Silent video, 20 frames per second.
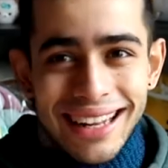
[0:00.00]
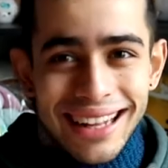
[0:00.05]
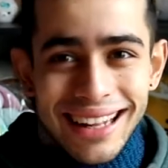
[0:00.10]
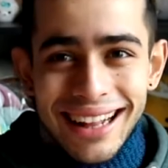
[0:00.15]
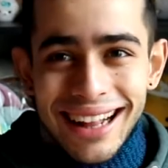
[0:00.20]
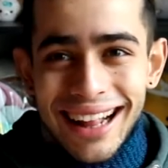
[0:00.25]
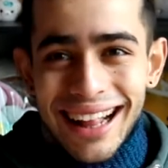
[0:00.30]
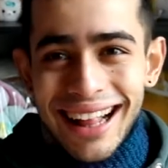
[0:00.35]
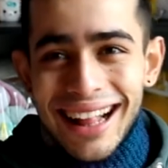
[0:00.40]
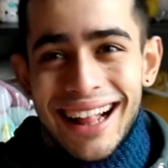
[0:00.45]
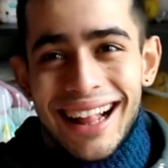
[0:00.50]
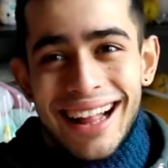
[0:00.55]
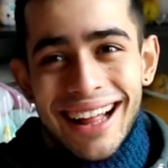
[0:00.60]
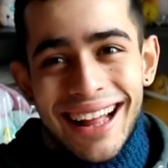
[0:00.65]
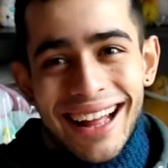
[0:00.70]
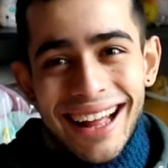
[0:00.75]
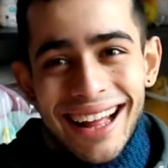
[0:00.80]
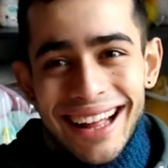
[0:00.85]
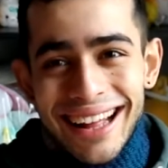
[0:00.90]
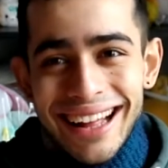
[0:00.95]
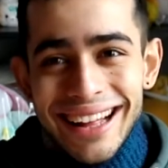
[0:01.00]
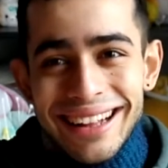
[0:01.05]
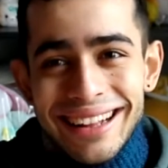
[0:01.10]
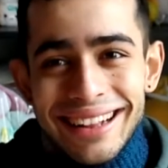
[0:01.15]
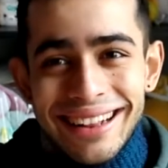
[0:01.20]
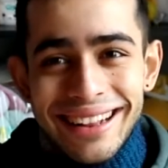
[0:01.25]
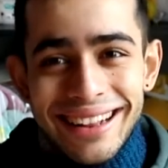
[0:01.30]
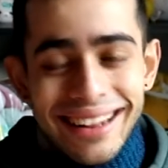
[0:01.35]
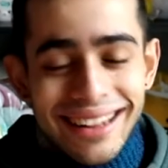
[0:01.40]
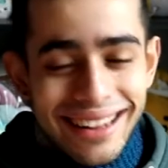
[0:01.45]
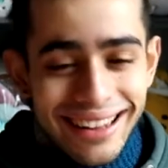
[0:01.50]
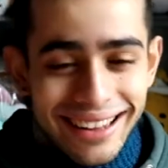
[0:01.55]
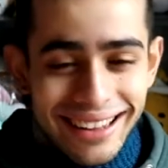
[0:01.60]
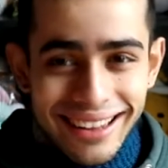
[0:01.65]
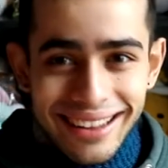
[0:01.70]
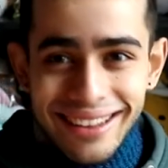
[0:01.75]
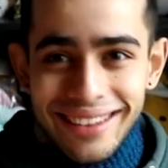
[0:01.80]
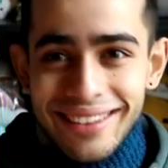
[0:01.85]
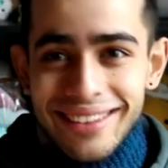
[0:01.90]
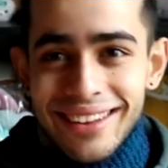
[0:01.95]

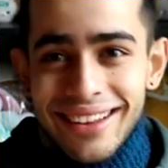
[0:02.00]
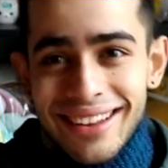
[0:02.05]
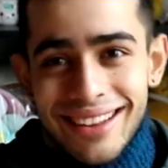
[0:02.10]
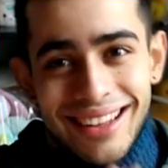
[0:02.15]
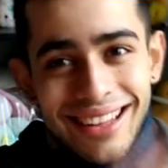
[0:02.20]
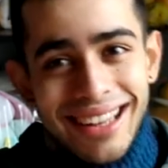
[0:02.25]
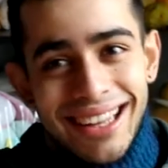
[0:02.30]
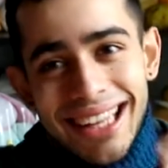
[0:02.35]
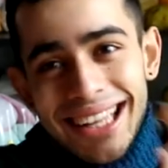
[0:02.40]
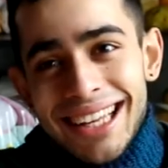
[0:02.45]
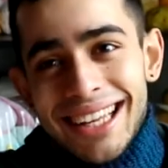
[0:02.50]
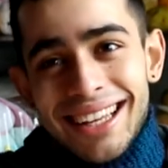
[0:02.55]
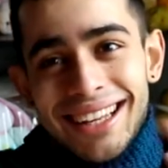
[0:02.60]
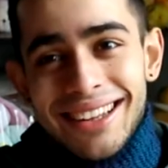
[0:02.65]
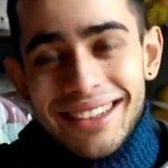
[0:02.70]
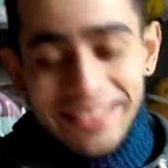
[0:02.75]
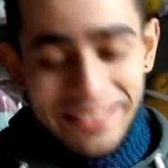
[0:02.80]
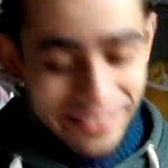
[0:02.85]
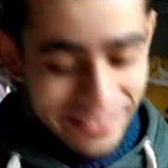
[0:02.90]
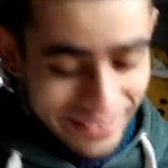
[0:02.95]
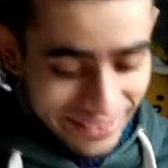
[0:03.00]
This person isn't speaking.